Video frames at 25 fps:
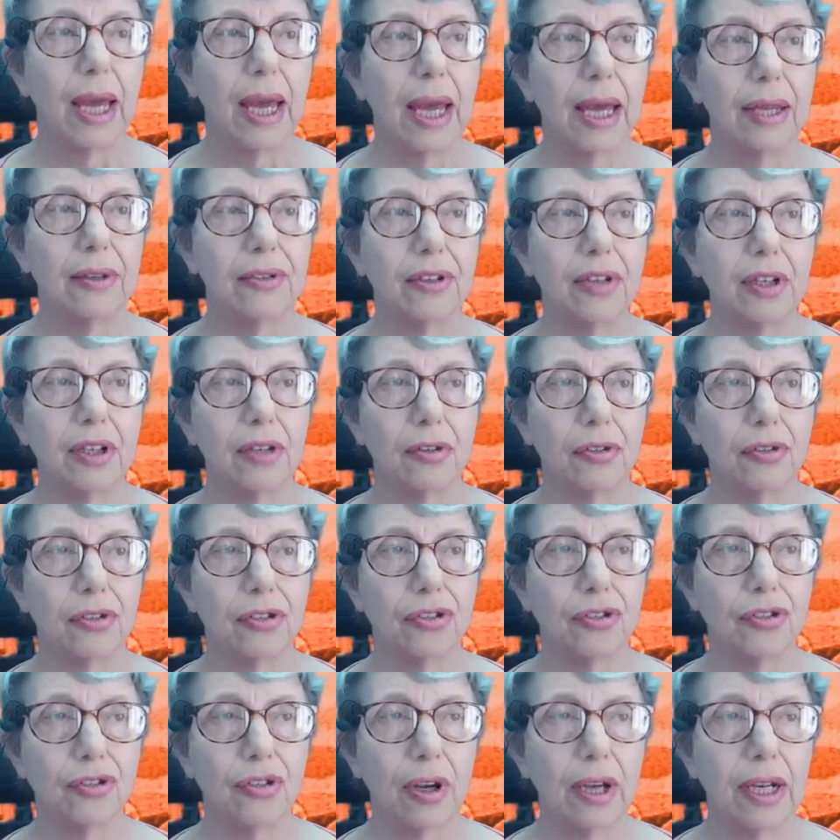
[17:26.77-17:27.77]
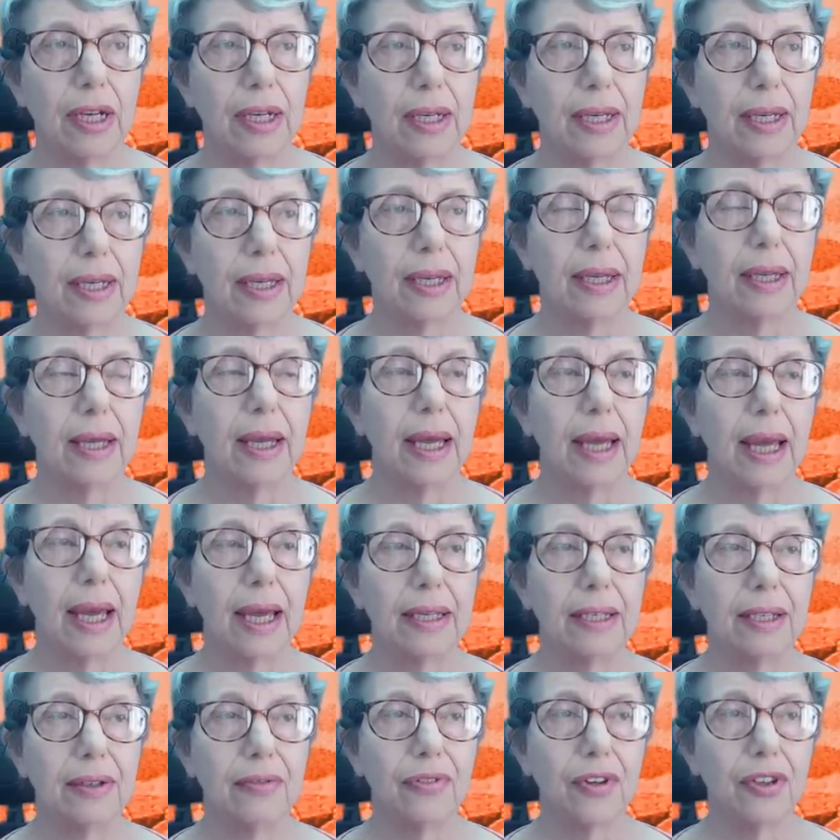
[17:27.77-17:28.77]
and in Australia,
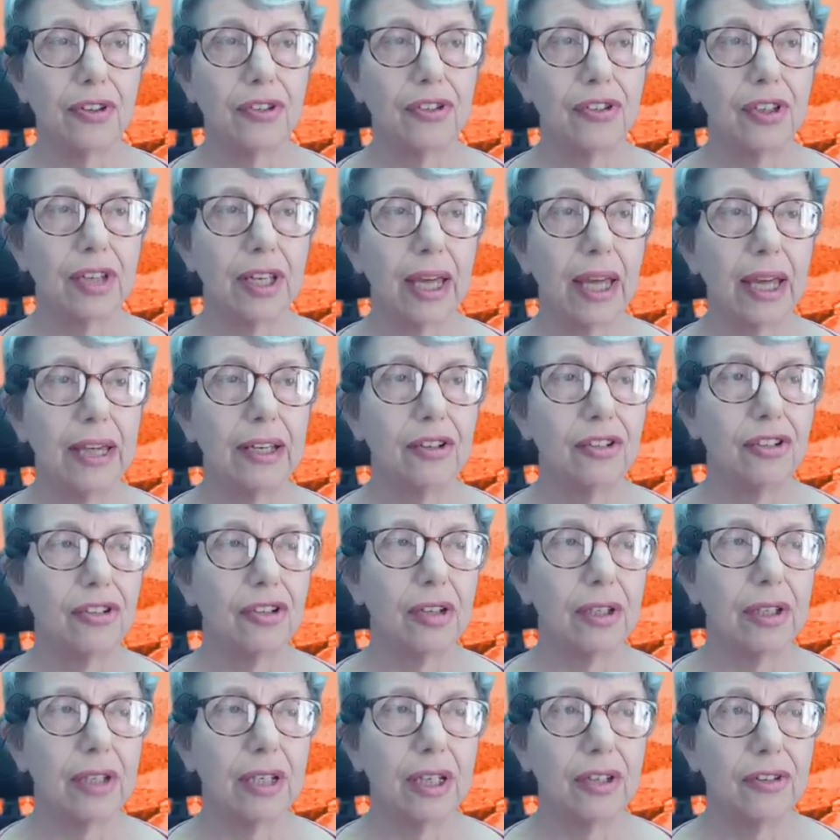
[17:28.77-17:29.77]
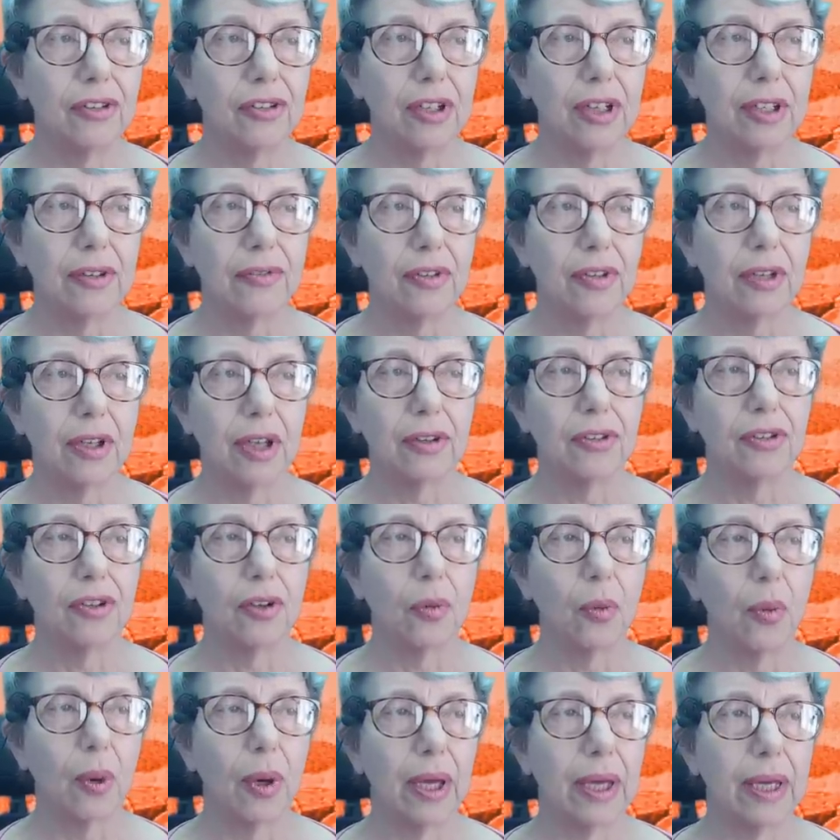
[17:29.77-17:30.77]
an investigation is even
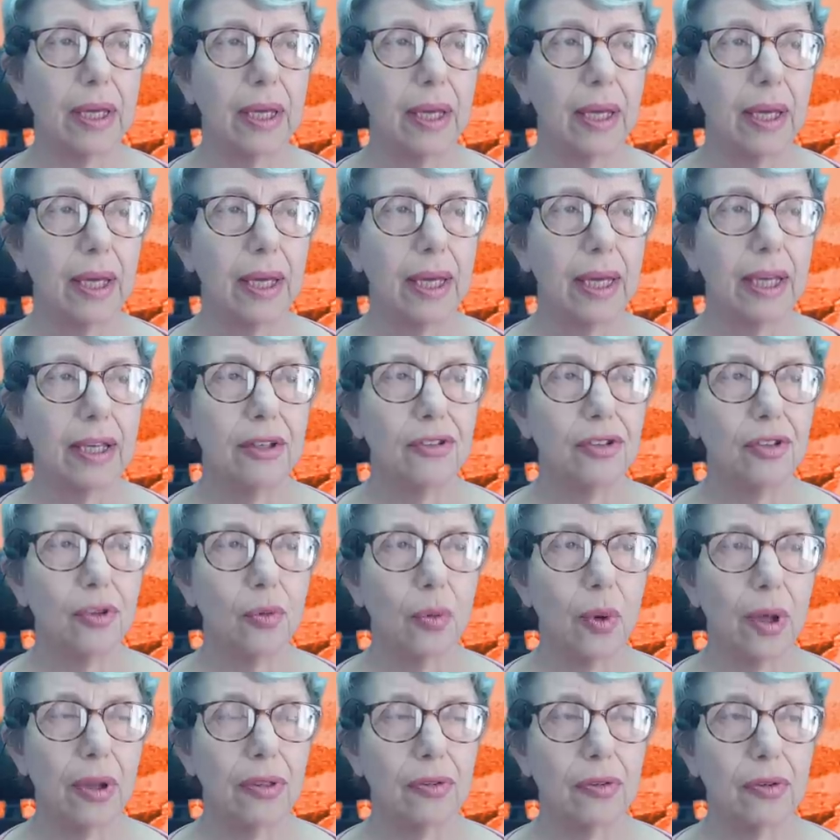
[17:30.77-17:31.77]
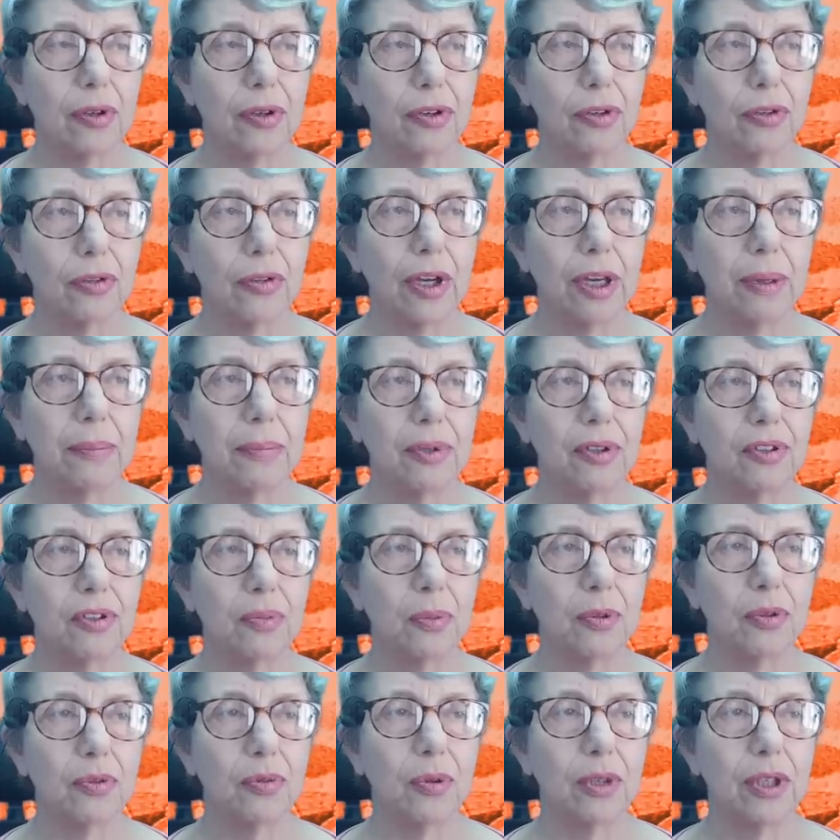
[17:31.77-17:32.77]
underway into whether agreements
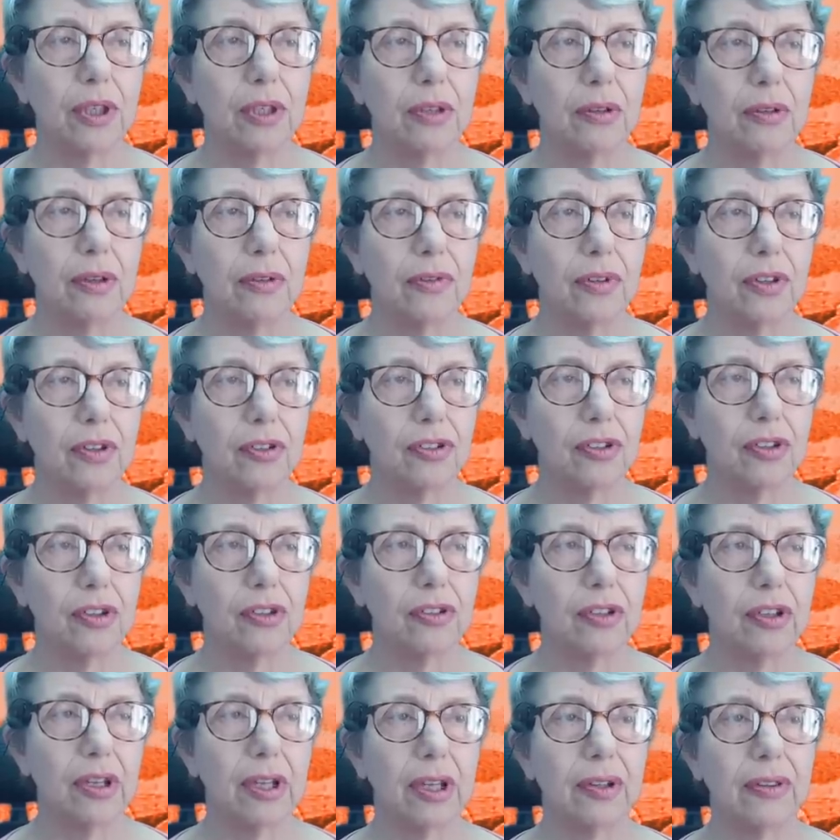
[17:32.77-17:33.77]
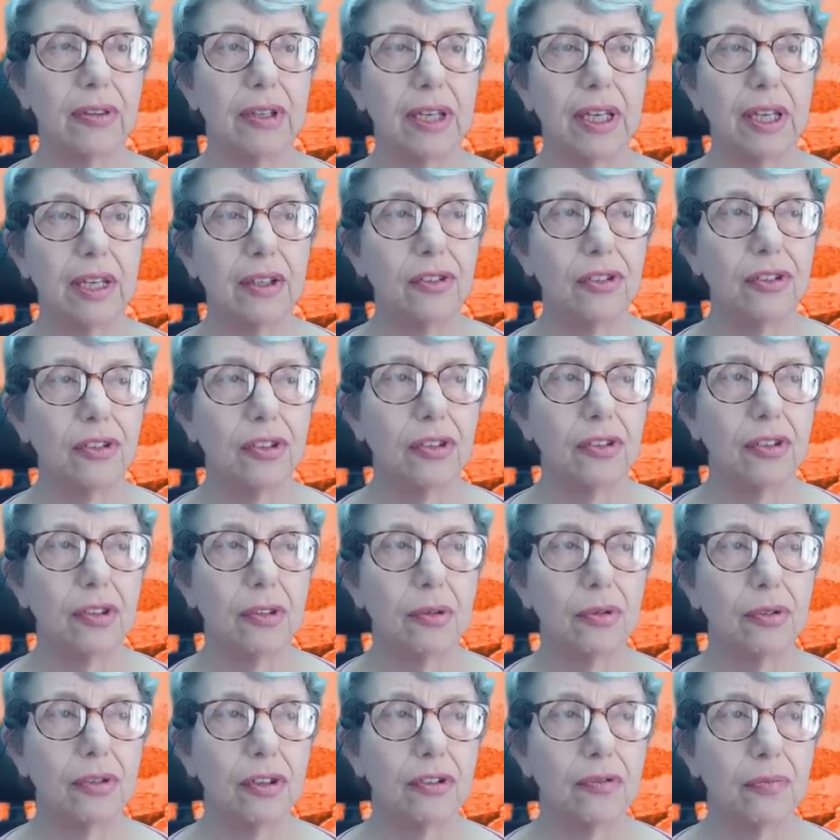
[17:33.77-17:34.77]
between universities and the
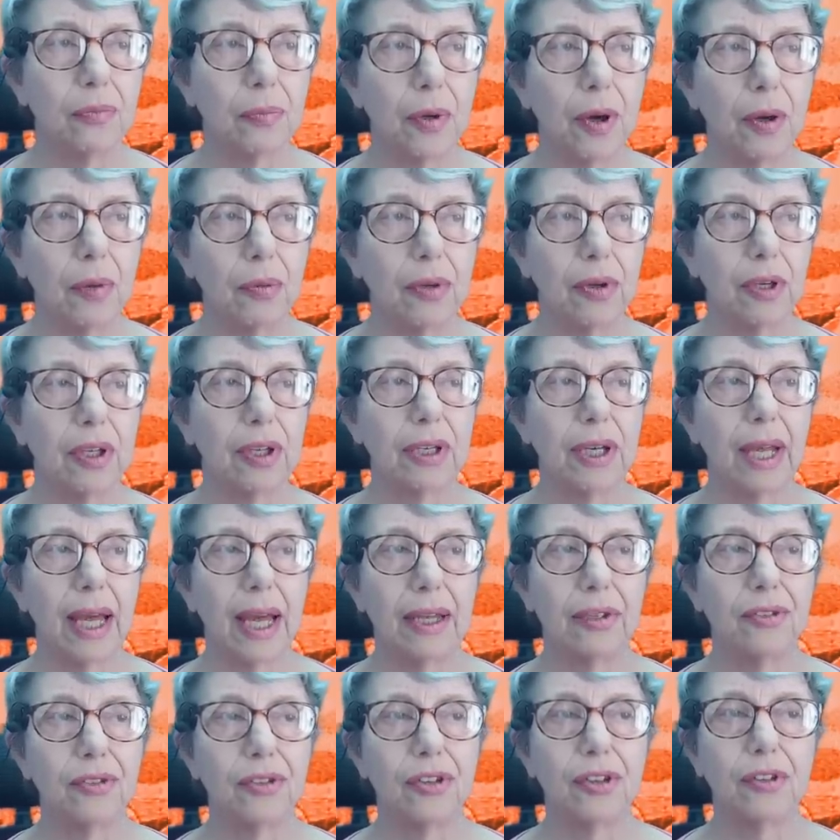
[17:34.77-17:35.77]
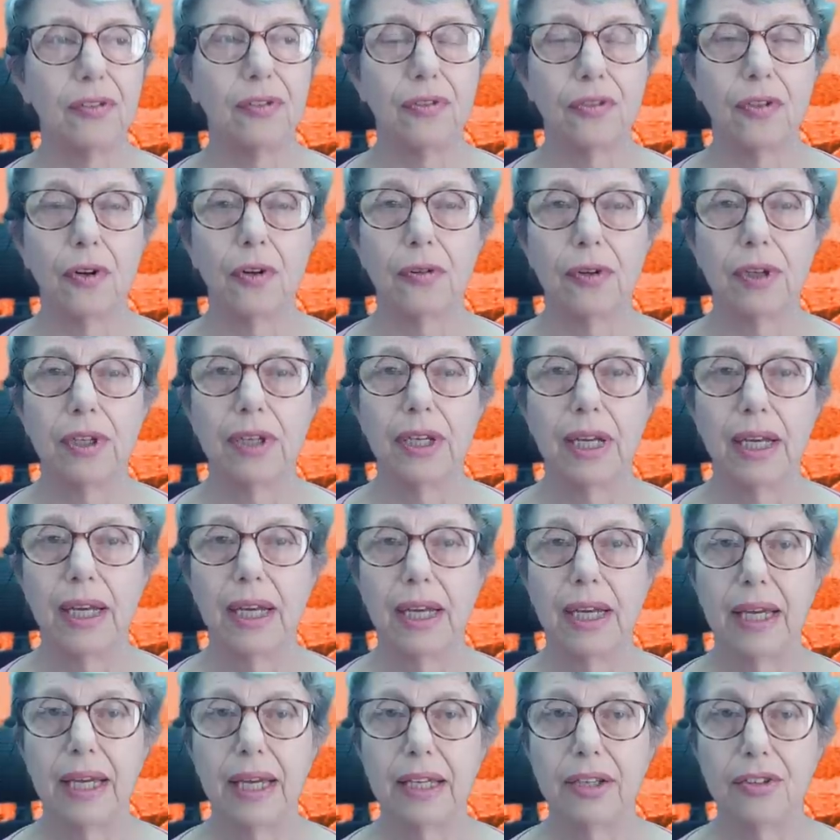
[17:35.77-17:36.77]
institute have broken anti-foreign
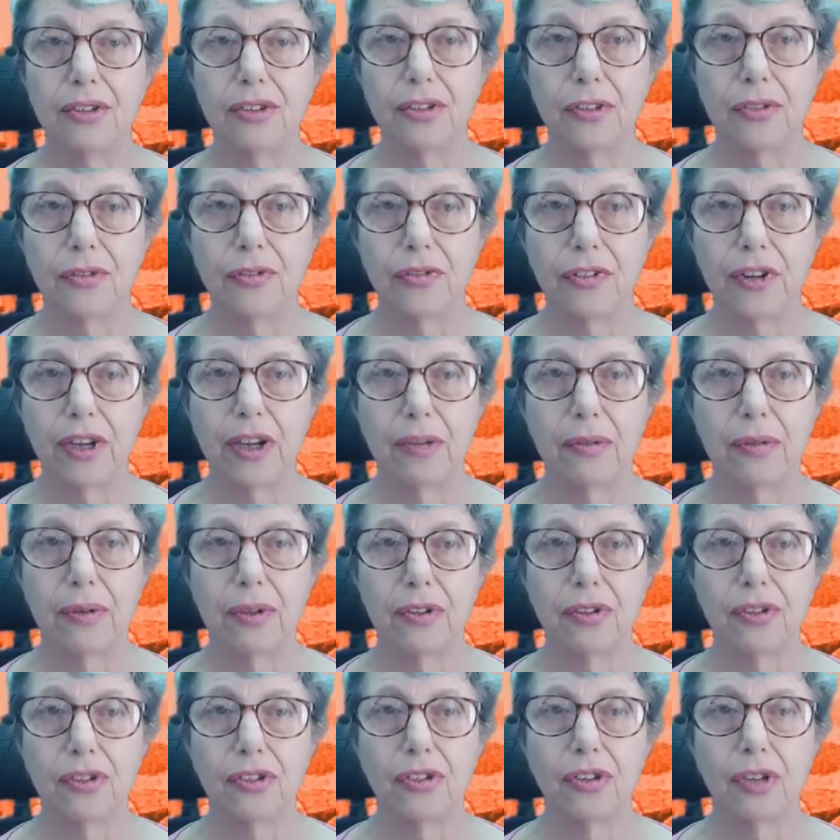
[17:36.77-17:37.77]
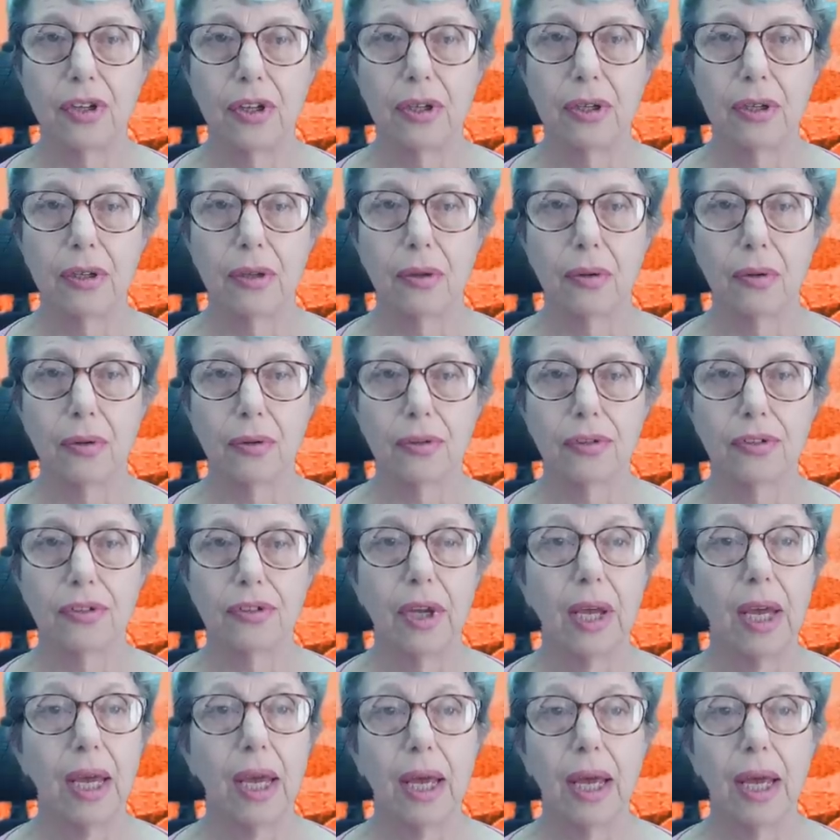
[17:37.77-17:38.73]
interference laws.